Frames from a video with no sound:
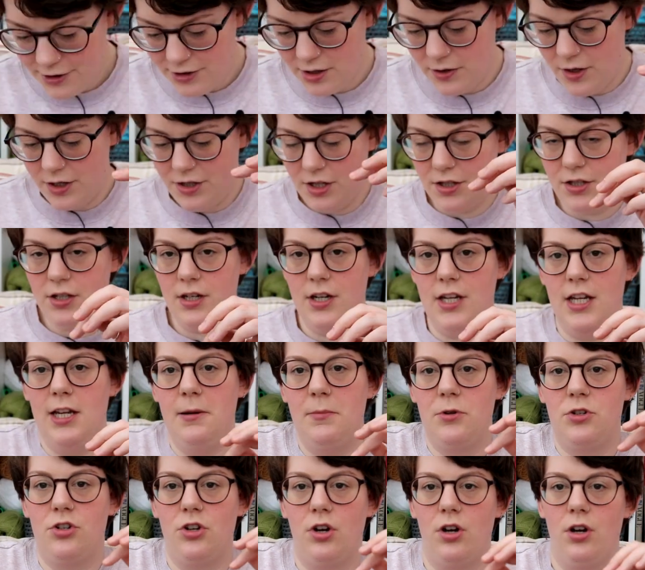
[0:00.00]
So this is a
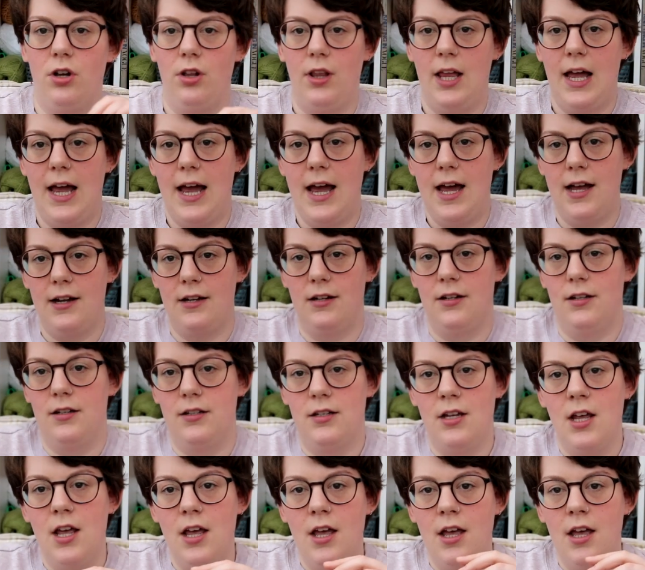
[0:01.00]
neem shawl and